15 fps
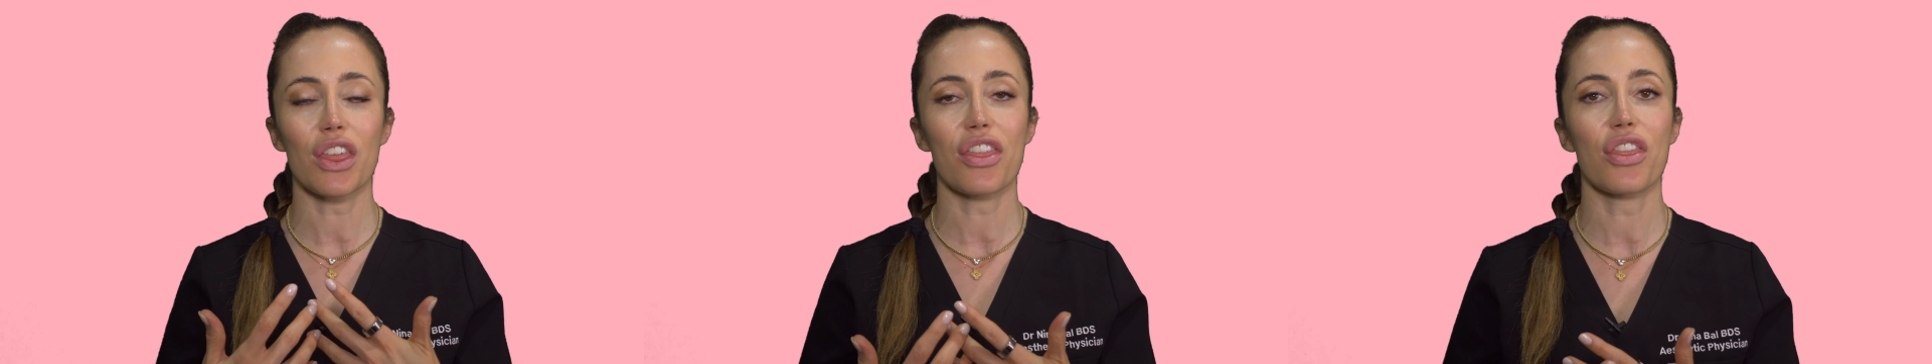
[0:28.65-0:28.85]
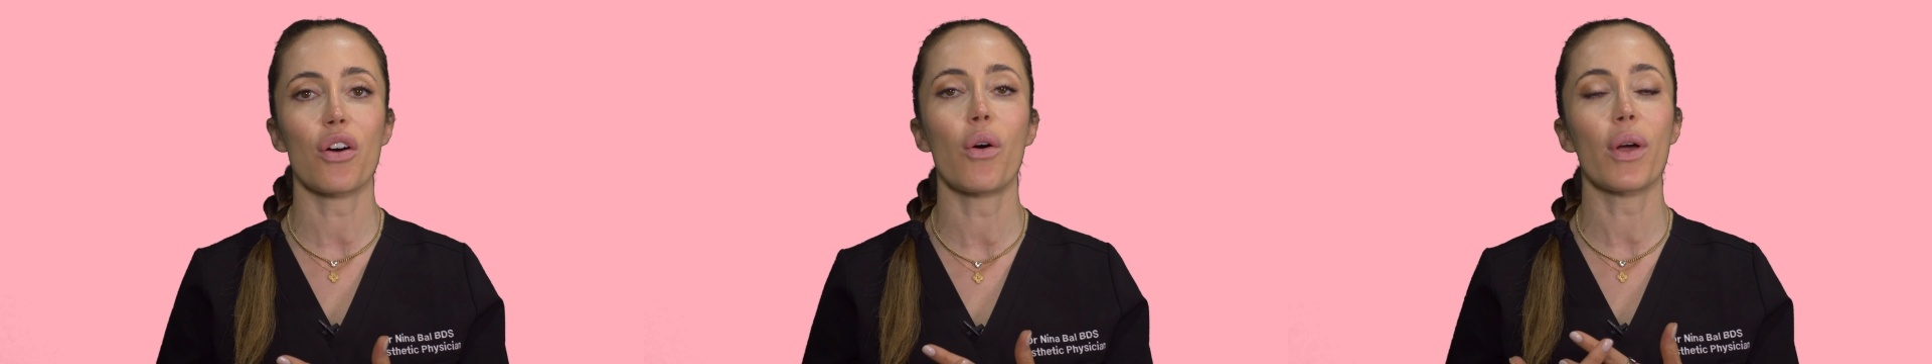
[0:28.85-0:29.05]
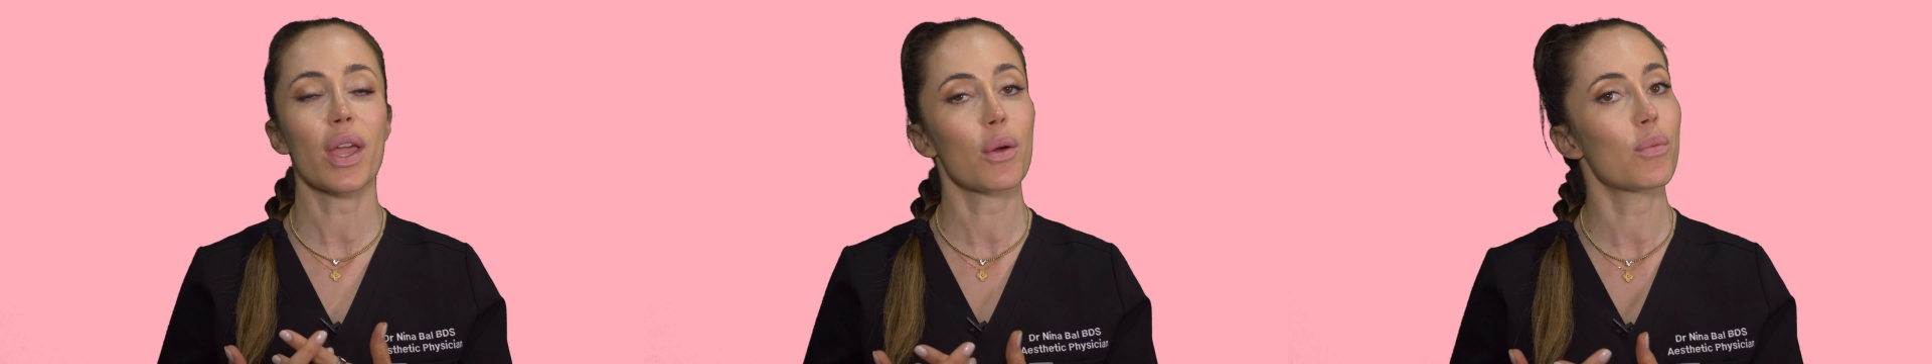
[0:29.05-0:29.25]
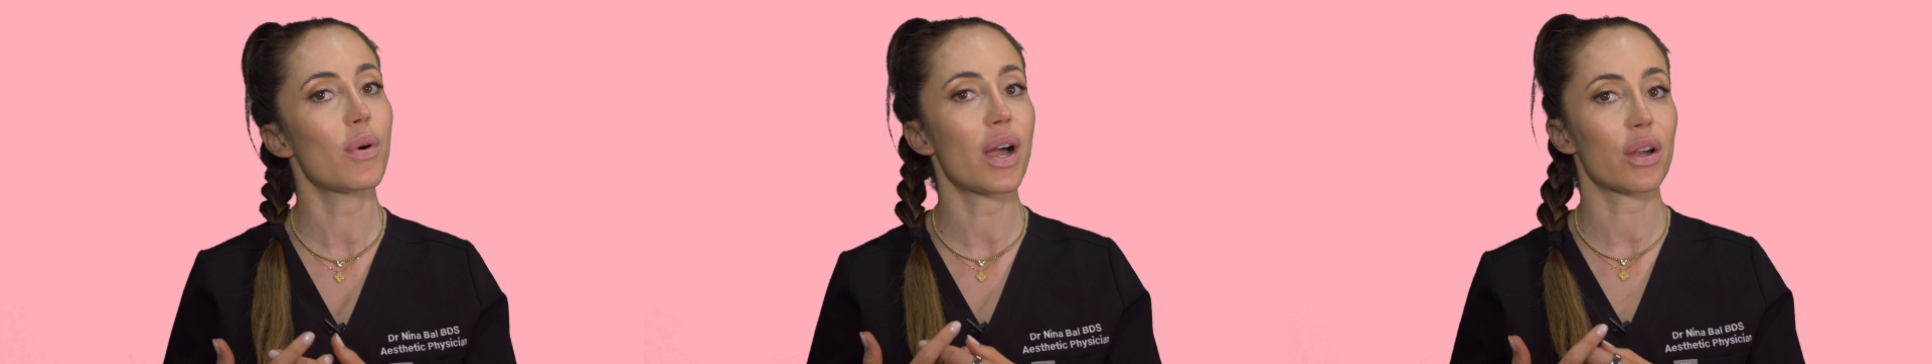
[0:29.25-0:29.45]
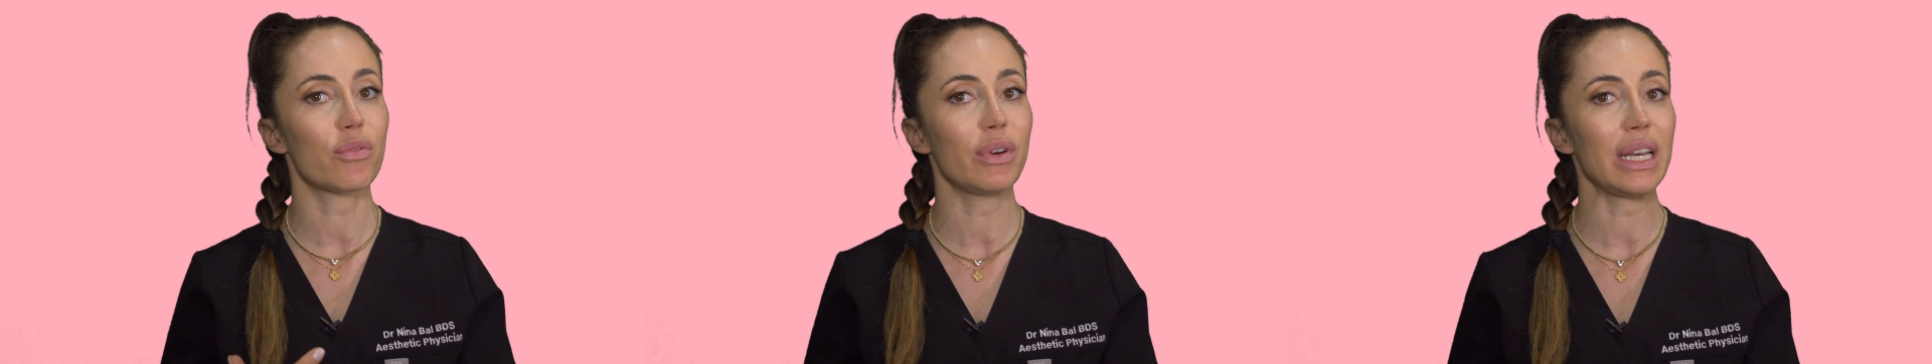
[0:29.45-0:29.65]
thought it
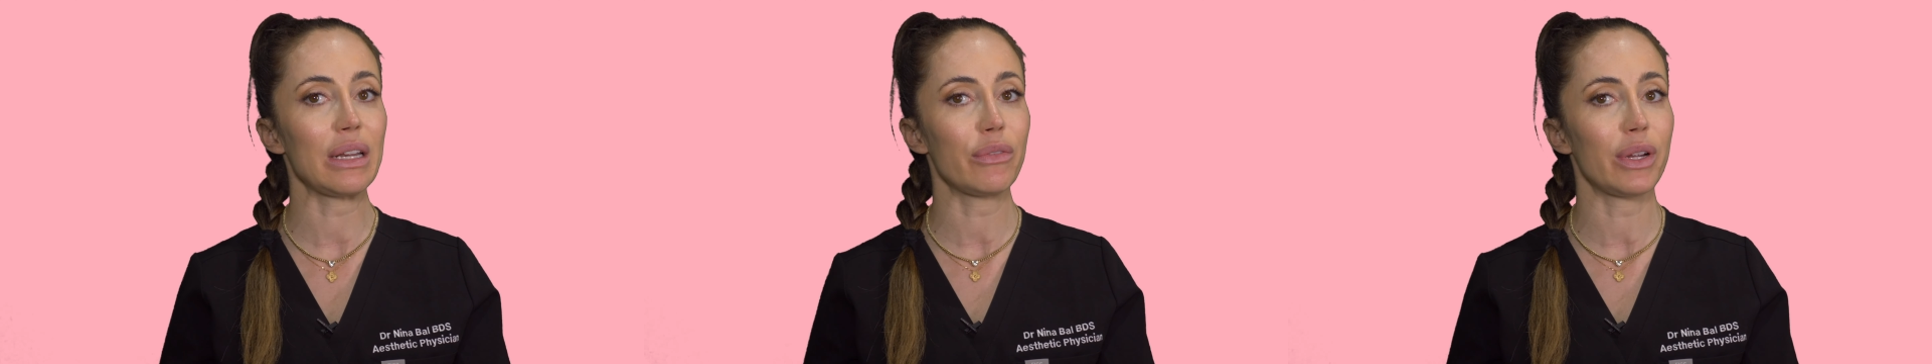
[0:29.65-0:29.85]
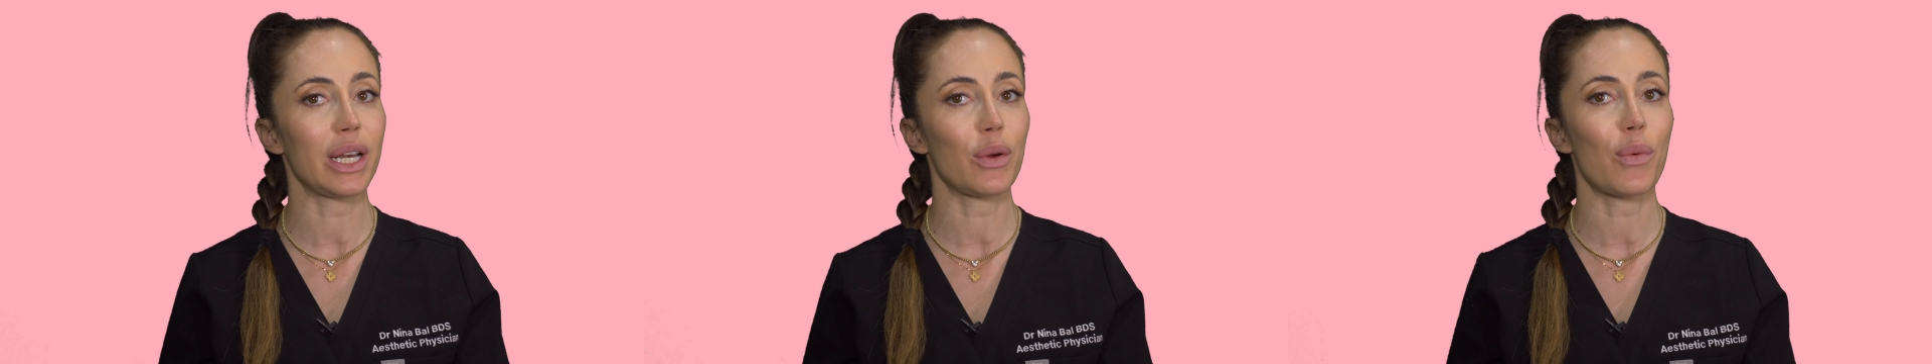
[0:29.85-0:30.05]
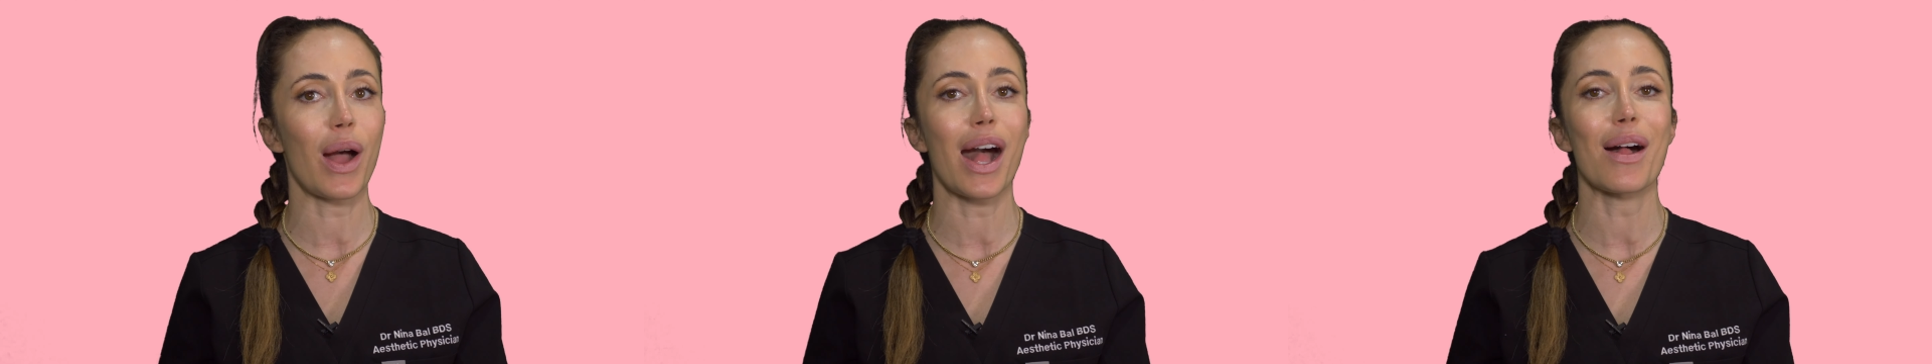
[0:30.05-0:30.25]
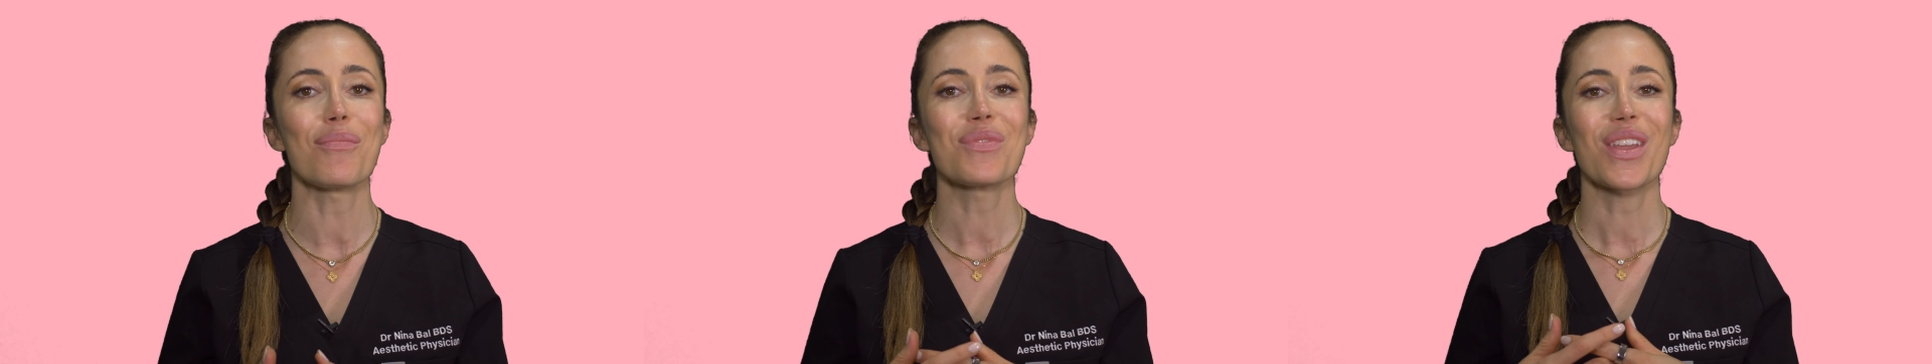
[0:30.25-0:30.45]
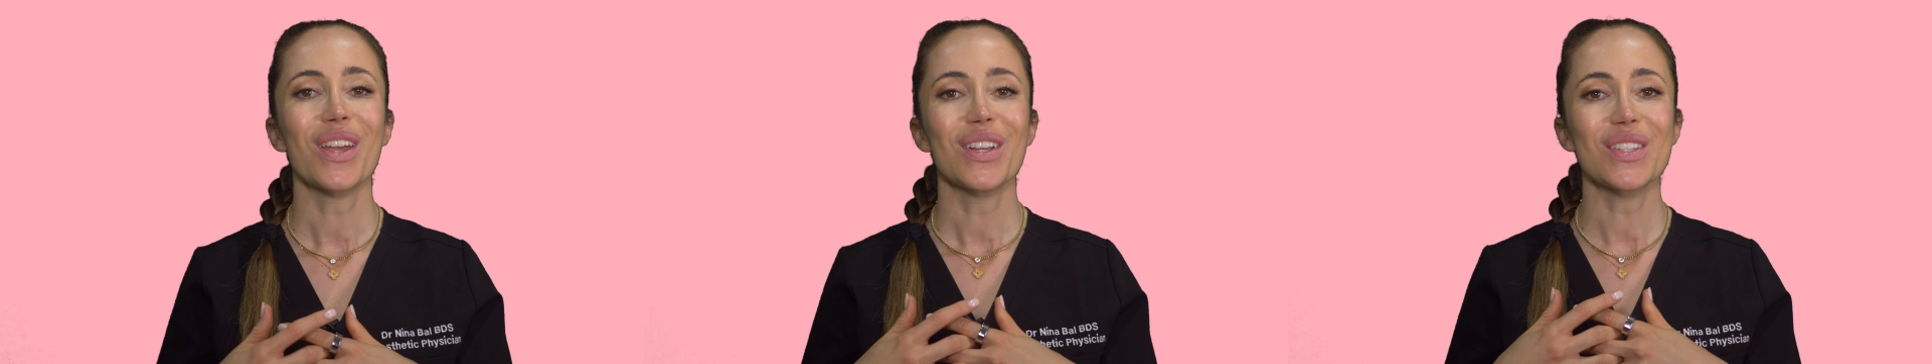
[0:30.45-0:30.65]
worked really well.